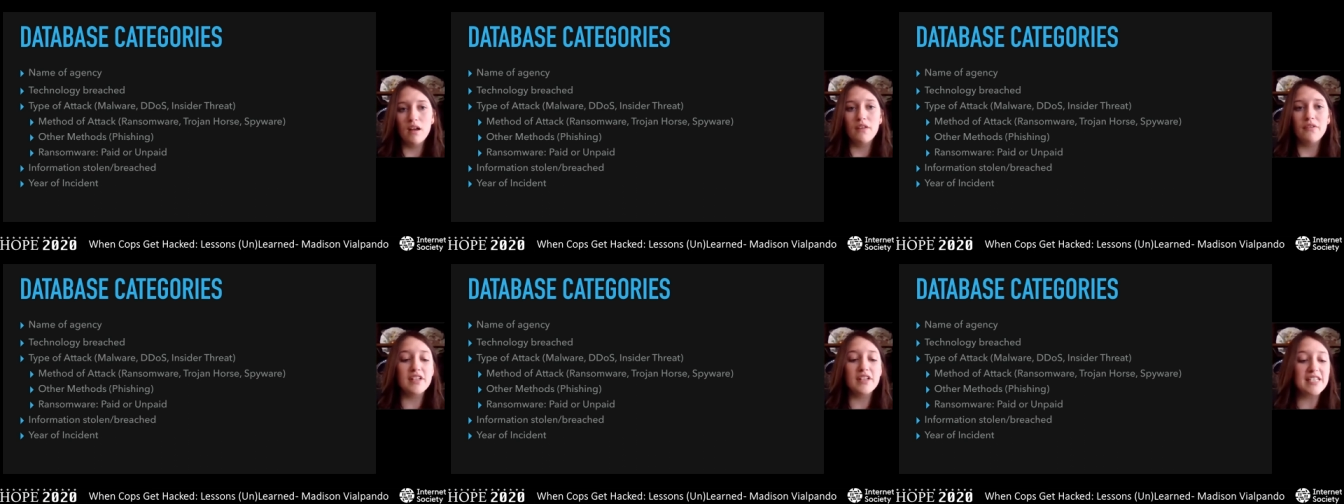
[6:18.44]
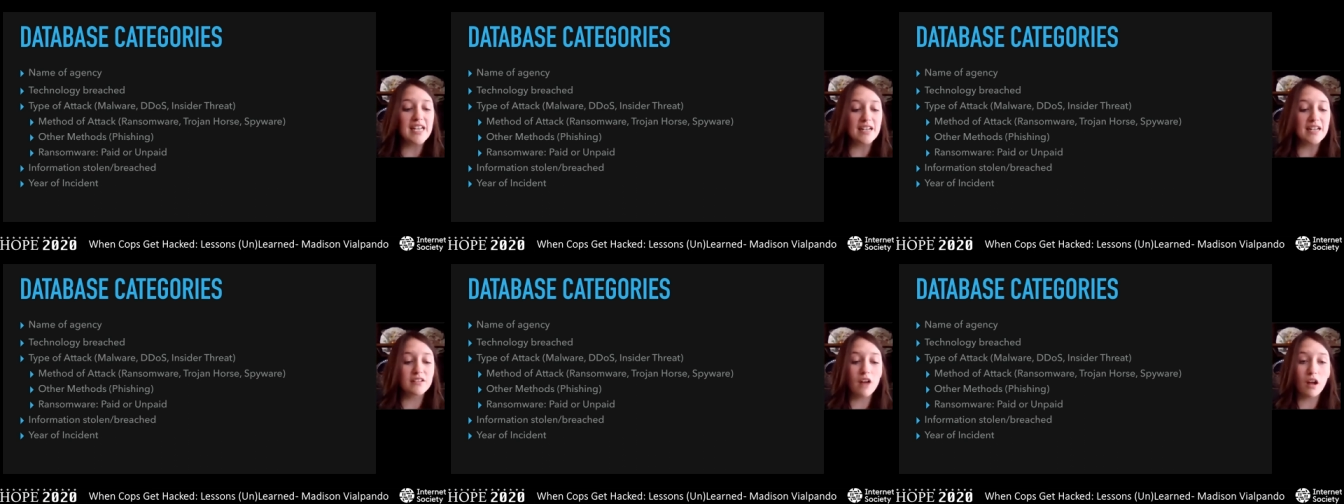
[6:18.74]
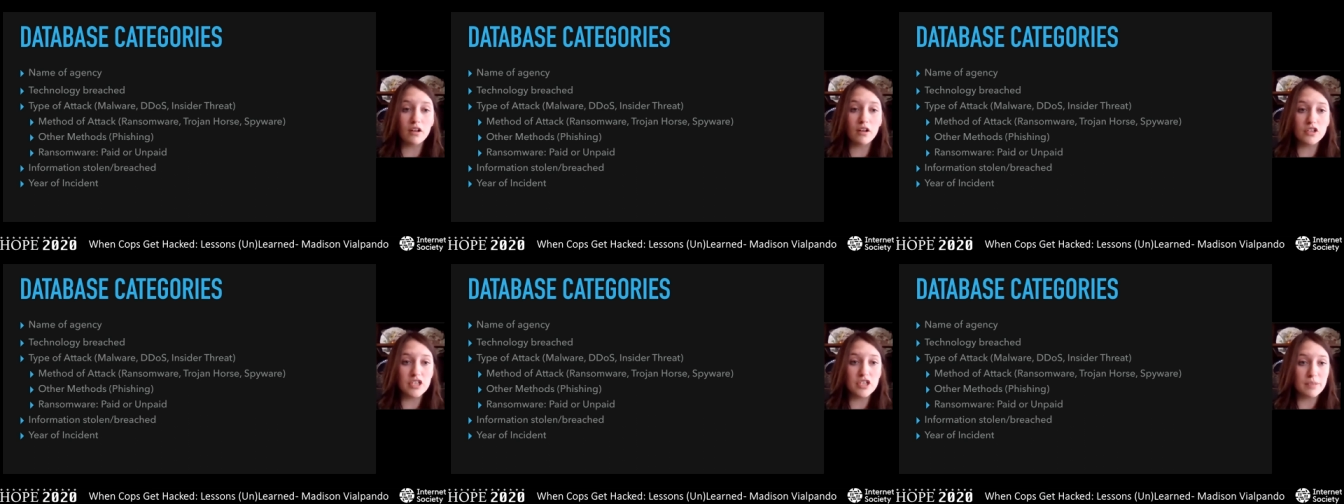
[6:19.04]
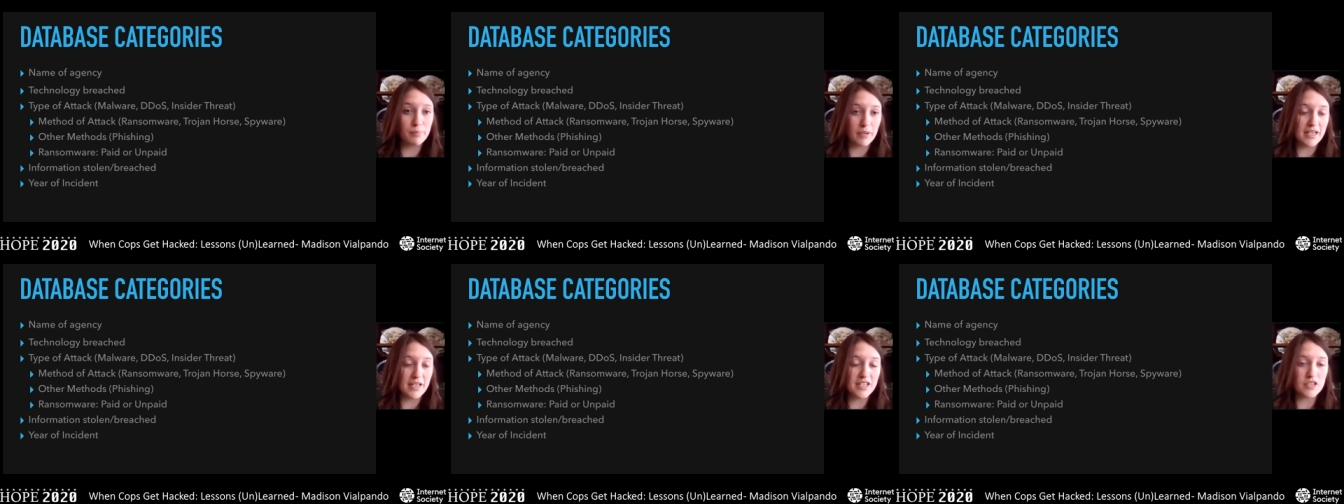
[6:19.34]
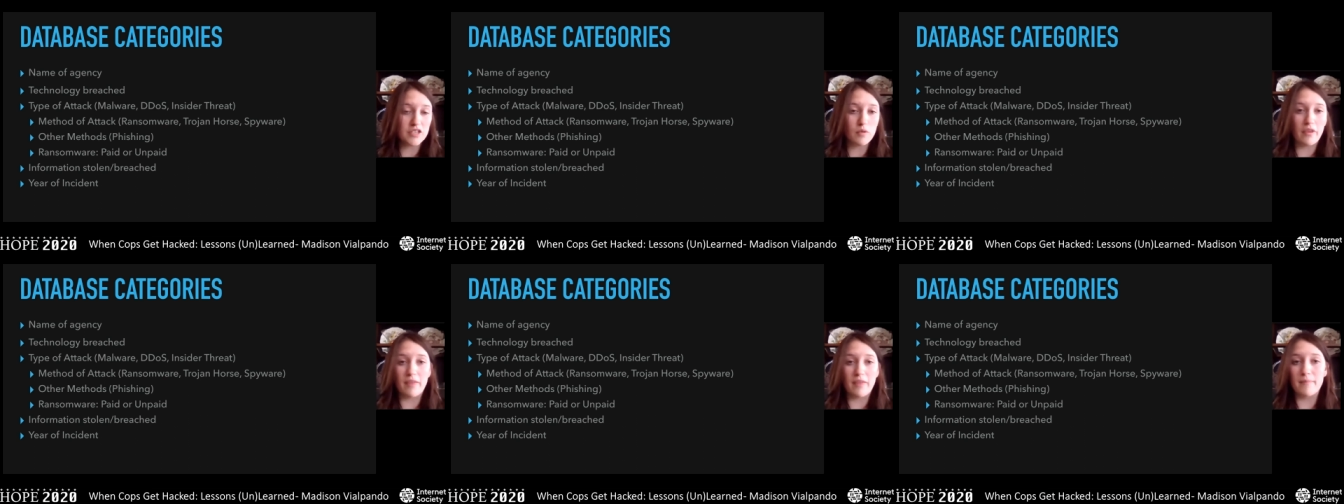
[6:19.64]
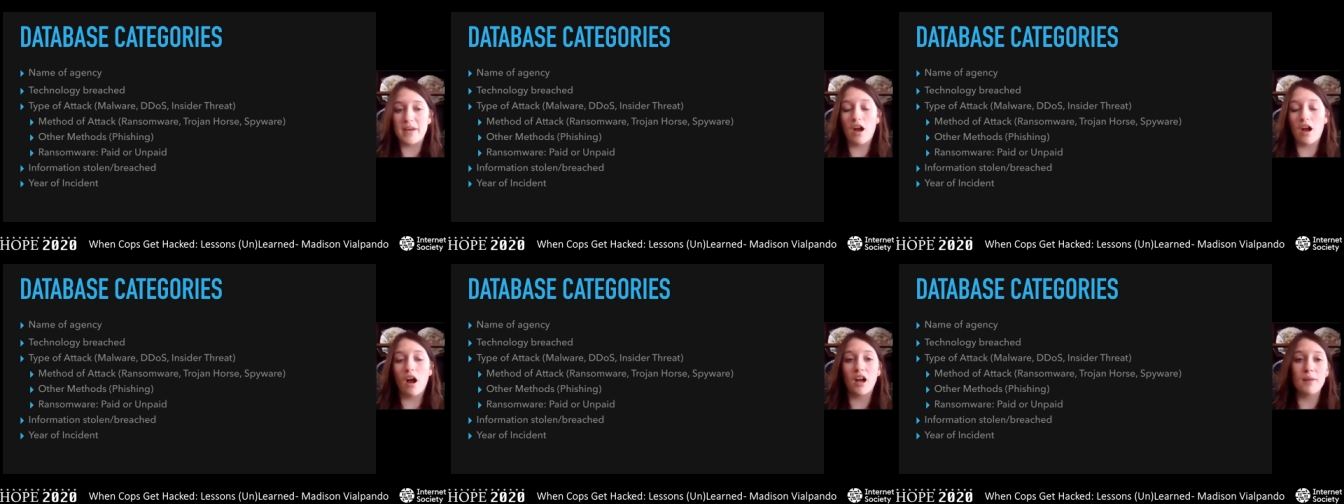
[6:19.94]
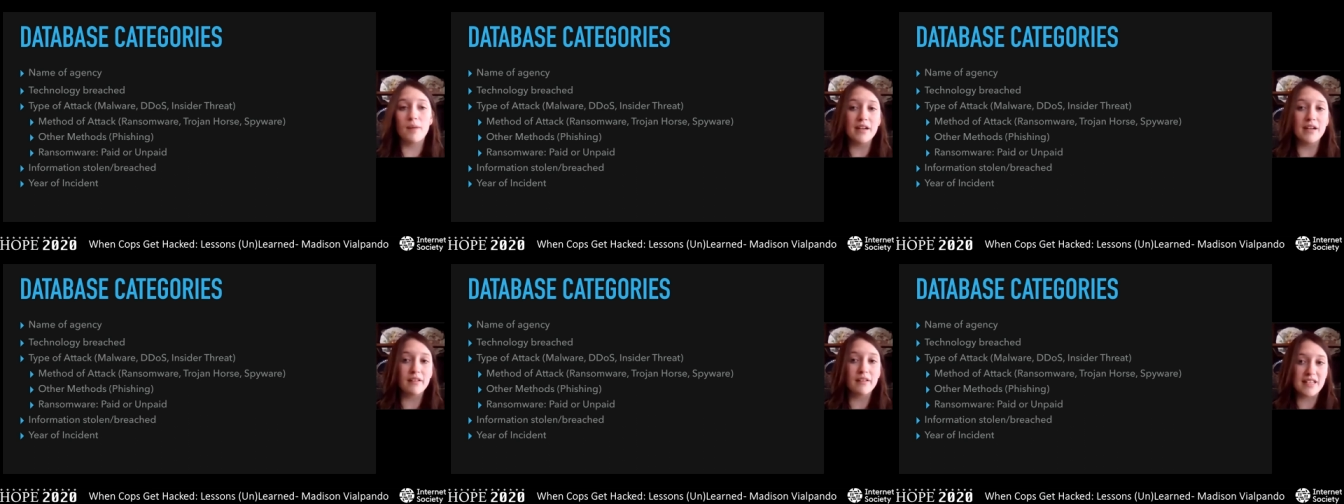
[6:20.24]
the technology breach, whether it be automated